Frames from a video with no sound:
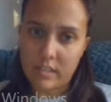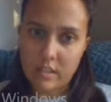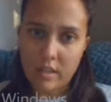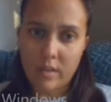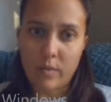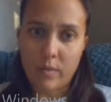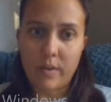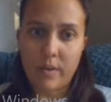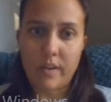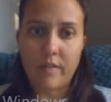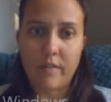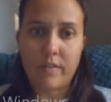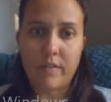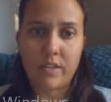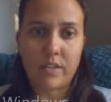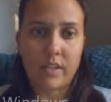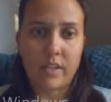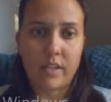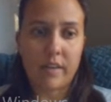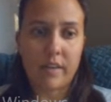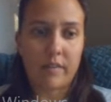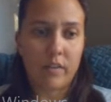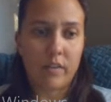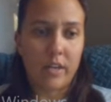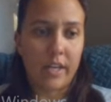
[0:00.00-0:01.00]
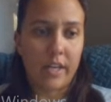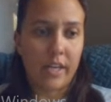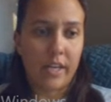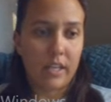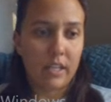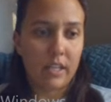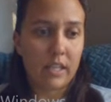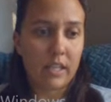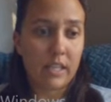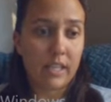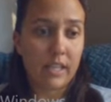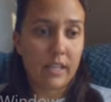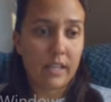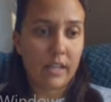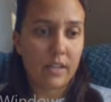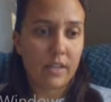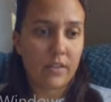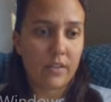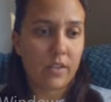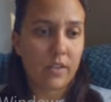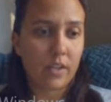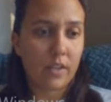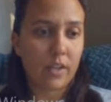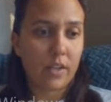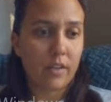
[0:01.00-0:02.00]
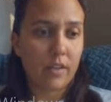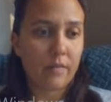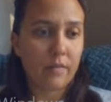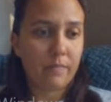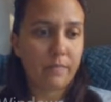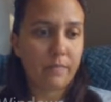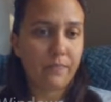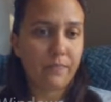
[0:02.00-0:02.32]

another way of discovering the answer.